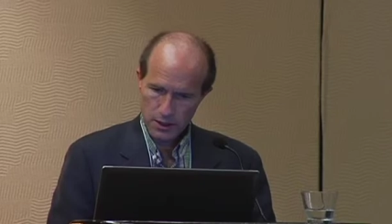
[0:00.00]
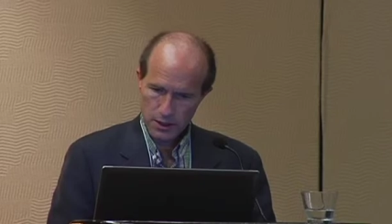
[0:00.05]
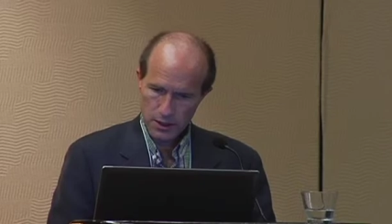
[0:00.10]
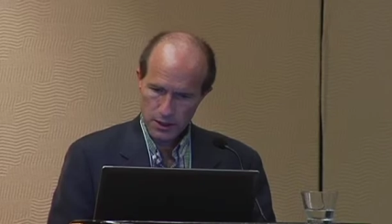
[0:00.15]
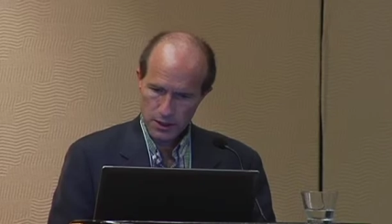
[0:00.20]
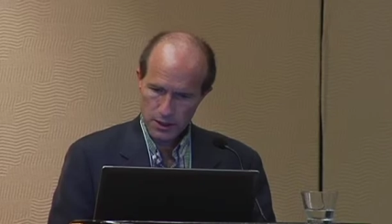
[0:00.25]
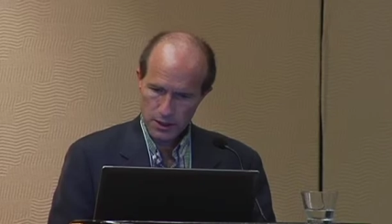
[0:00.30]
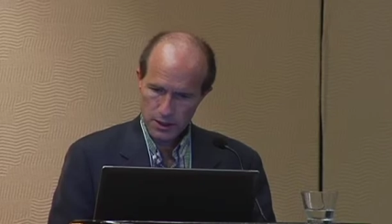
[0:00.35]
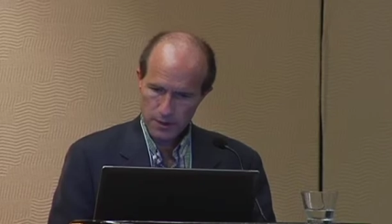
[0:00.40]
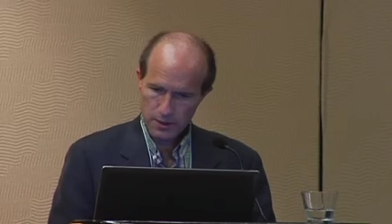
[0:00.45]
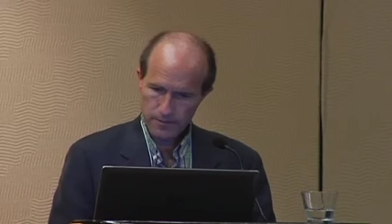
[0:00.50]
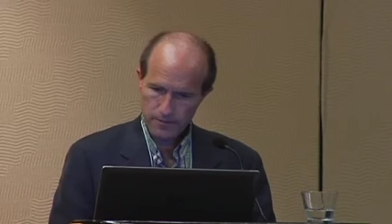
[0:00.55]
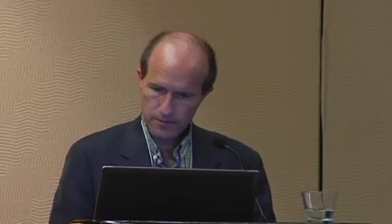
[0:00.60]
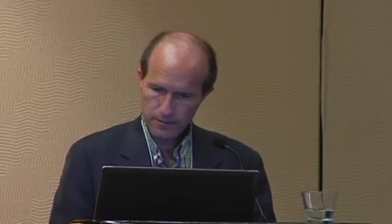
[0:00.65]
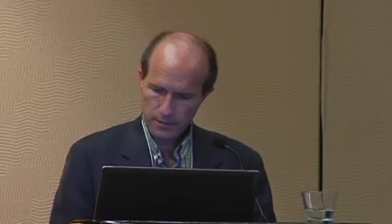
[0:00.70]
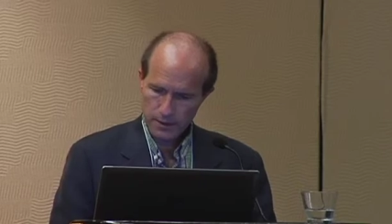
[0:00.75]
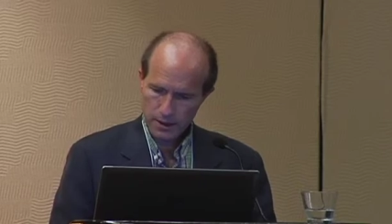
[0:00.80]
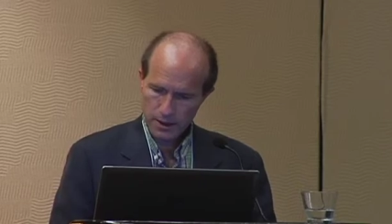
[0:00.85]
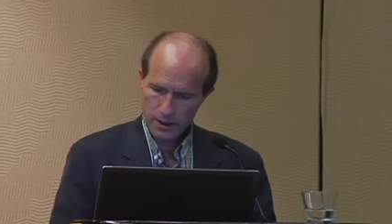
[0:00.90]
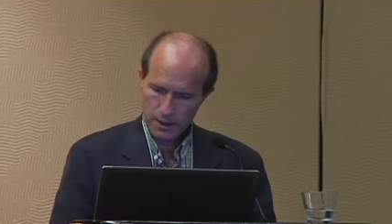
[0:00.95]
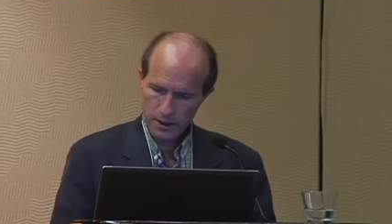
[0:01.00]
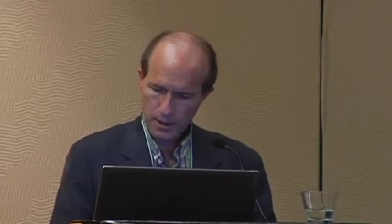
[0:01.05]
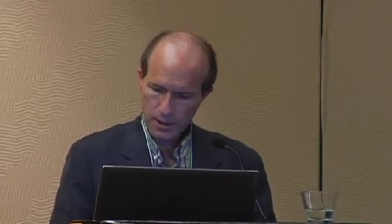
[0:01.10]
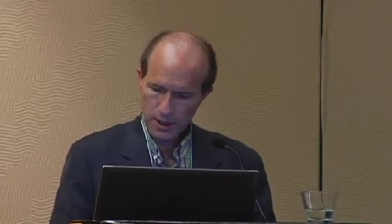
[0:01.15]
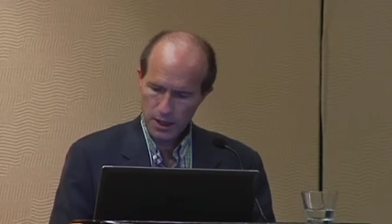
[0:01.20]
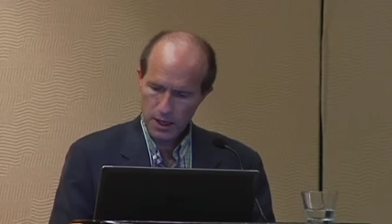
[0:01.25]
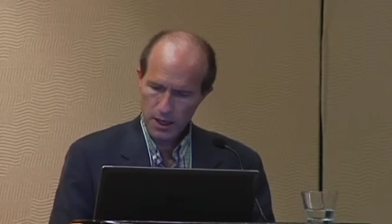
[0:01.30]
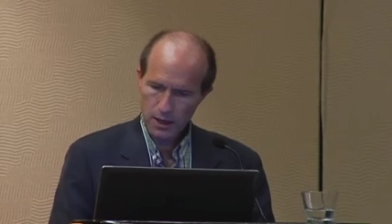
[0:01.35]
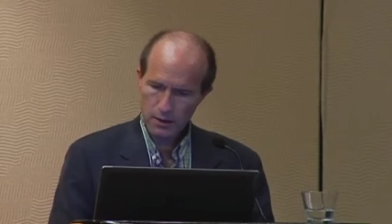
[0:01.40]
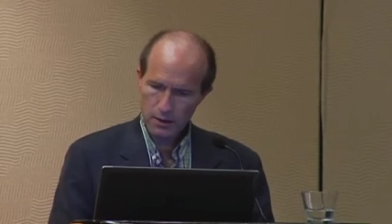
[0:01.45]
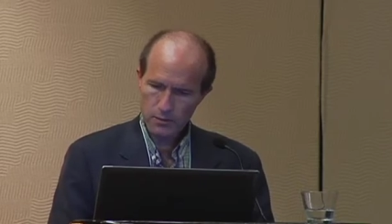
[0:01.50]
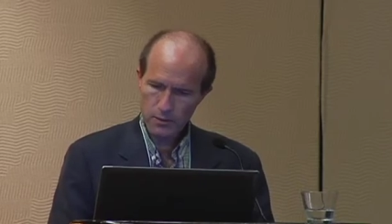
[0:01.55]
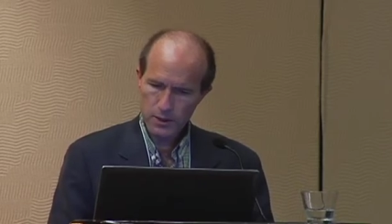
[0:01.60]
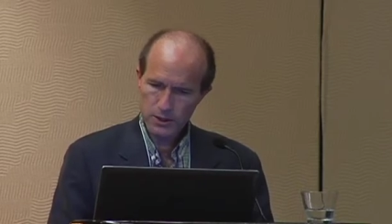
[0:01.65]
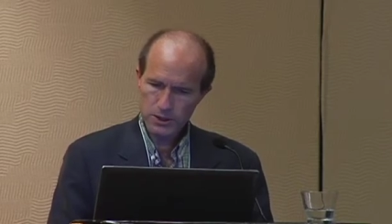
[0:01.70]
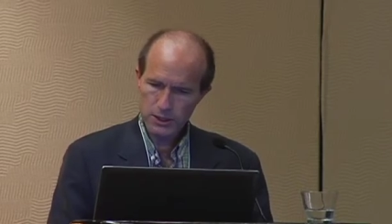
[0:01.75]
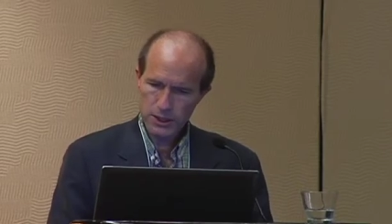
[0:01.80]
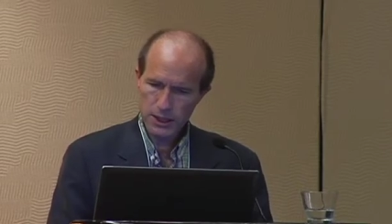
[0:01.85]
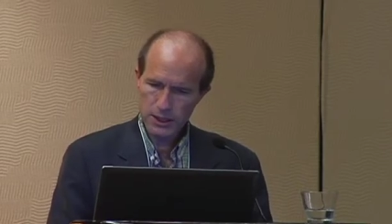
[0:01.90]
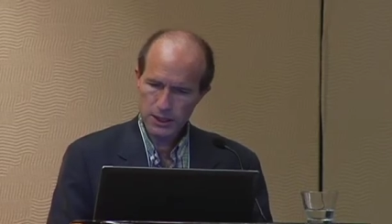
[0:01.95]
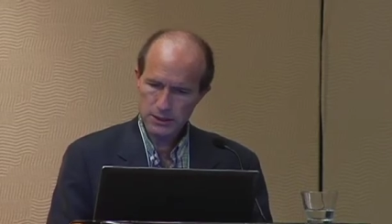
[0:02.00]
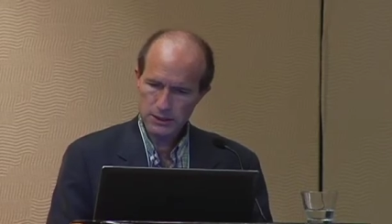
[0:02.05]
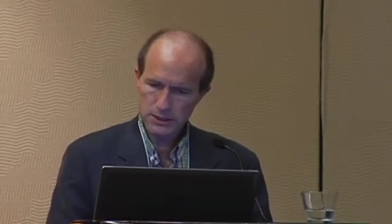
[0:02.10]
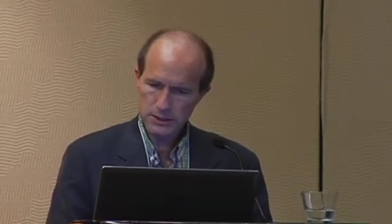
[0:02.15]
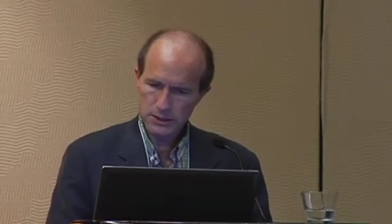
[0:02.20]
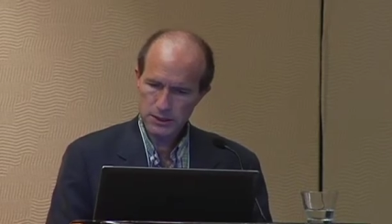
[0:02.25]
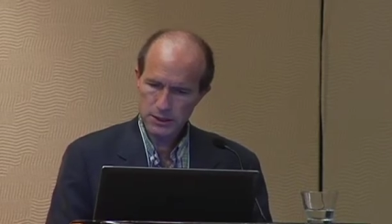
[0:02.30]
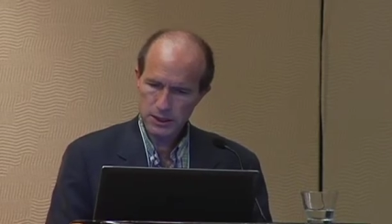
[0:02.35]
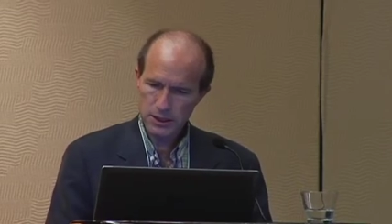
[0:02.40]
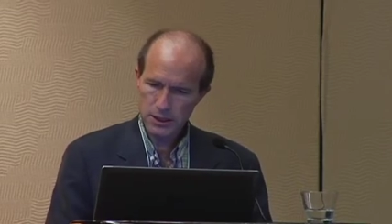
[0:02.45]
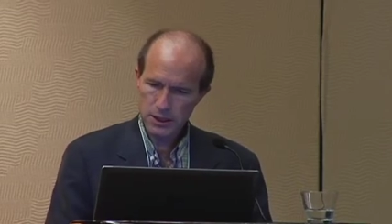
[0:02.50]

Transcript: and in which case